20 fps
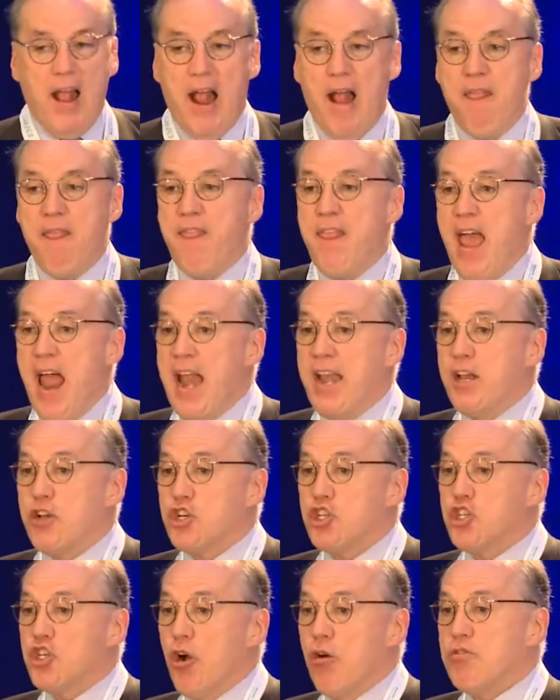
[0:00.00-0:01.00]
And, and it
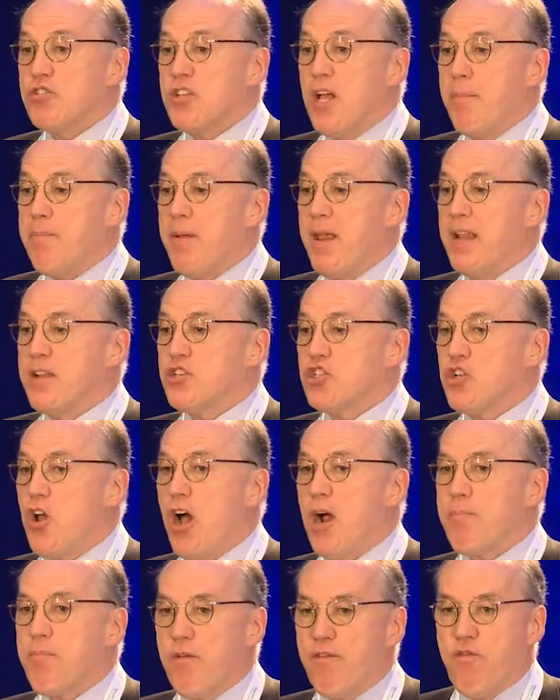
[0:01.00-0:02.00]
shows up in
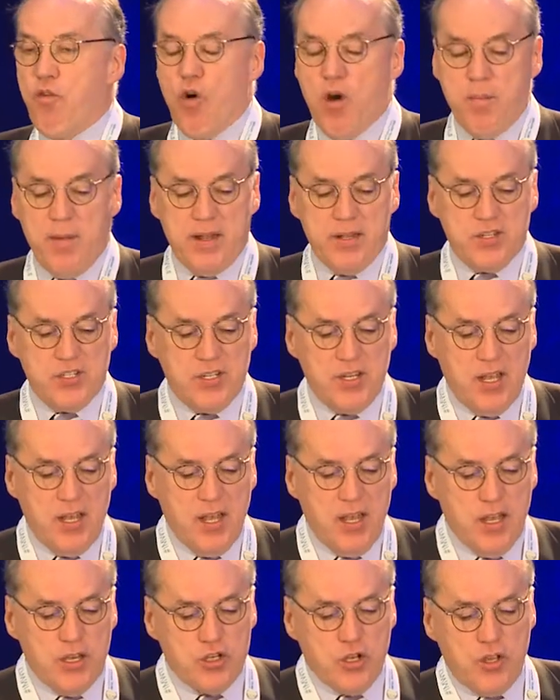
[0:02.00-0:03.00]
stock performance.
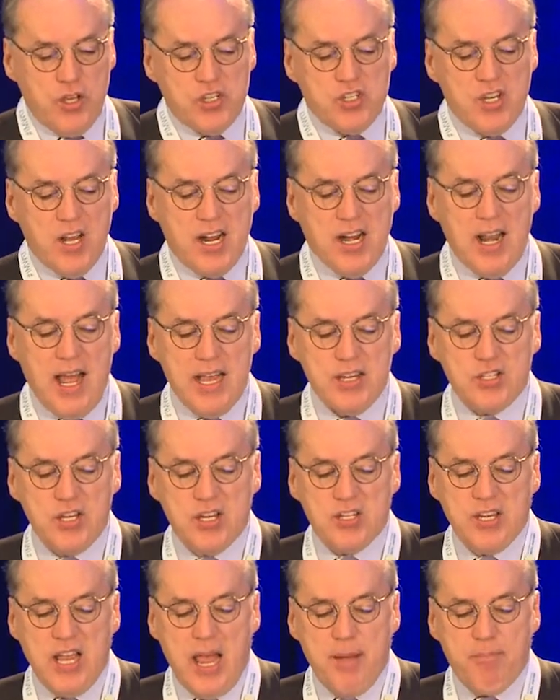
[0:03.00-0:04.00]
So this is a classic
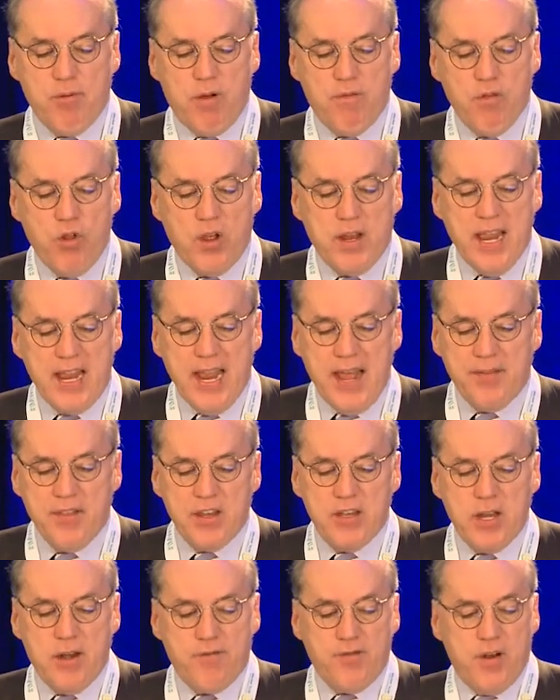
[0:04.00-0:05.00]
example of looking at the
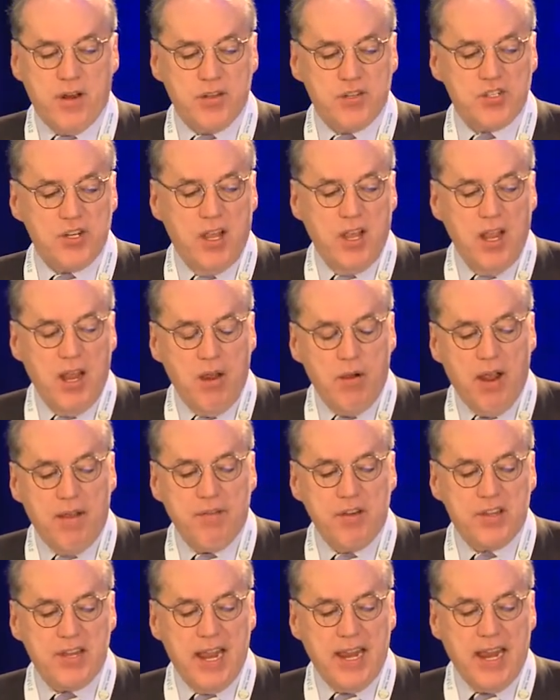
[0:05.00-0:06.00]
difference
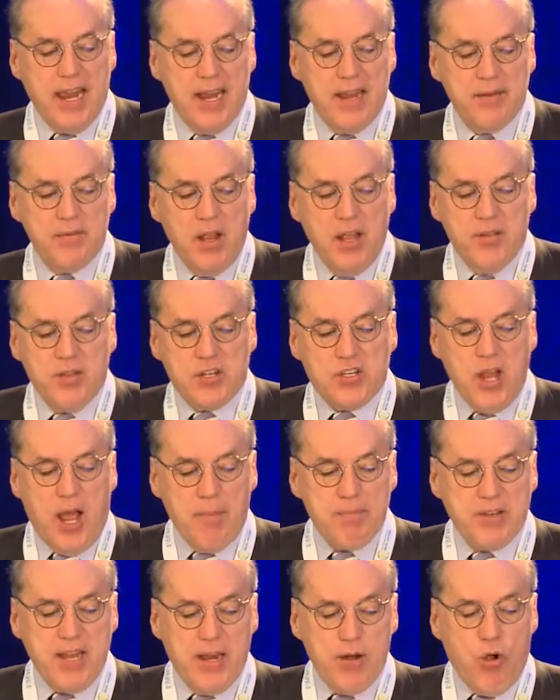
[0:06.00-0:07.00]
of you taking the
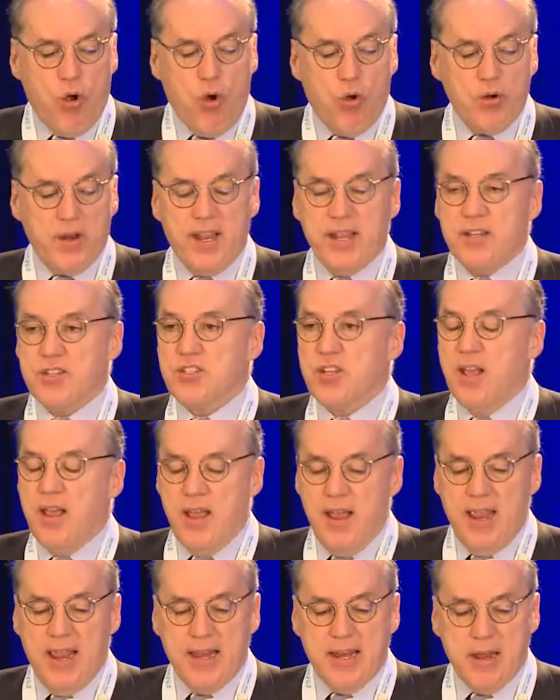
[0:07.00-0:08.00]
top 10 holdings
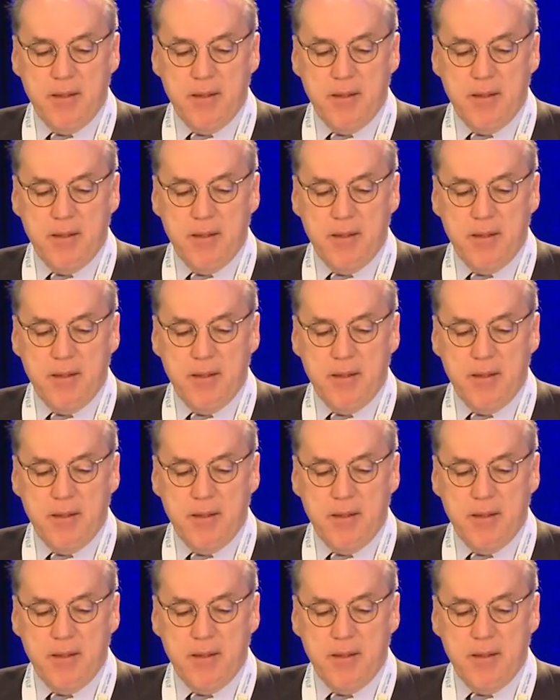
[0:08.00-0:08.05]
and